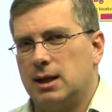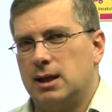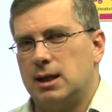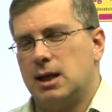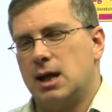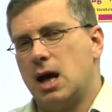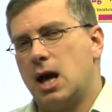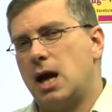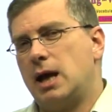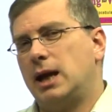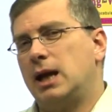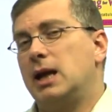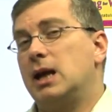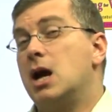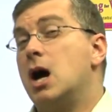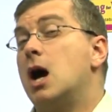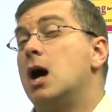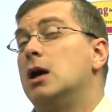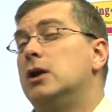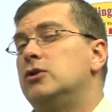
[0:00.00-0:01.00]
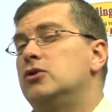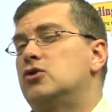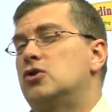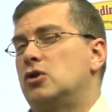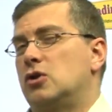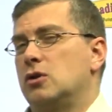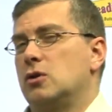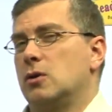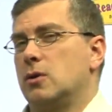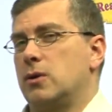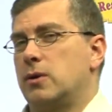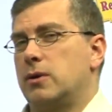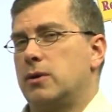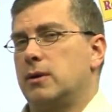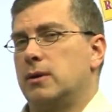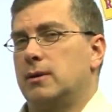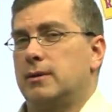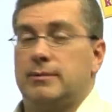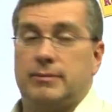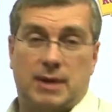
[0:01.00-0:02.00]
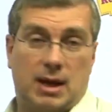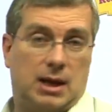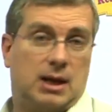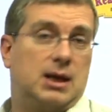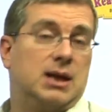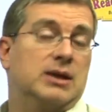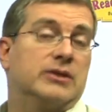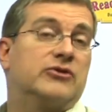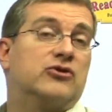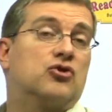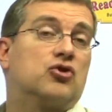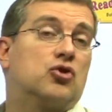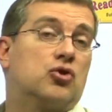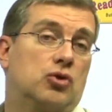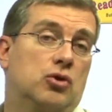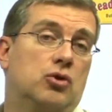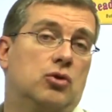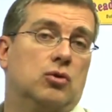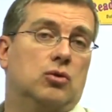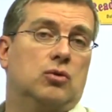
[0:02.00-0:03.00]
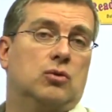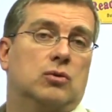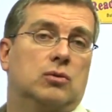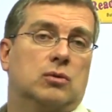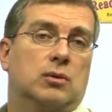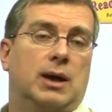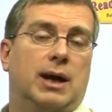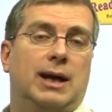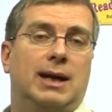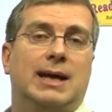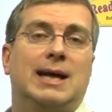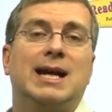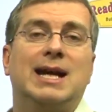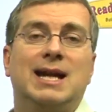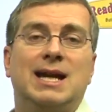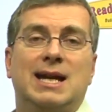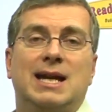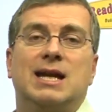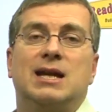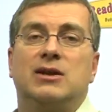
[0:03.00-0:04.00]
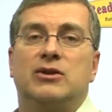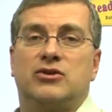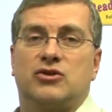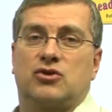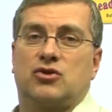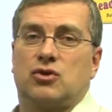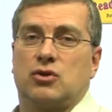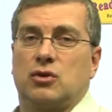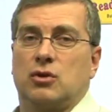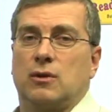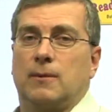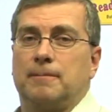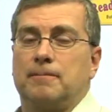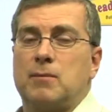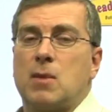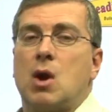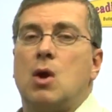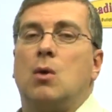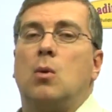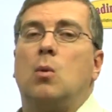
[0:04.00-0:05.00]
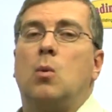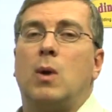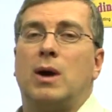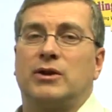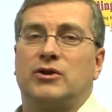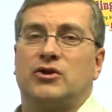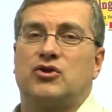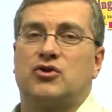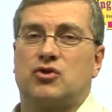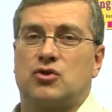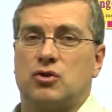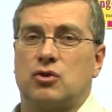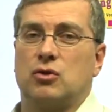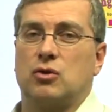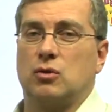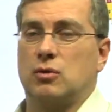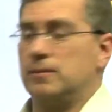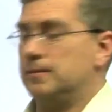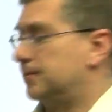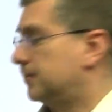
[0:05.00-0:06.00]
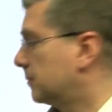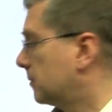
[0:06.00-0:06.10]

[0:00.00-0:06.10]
not an untruth, then it is true, right? It is true. What's true?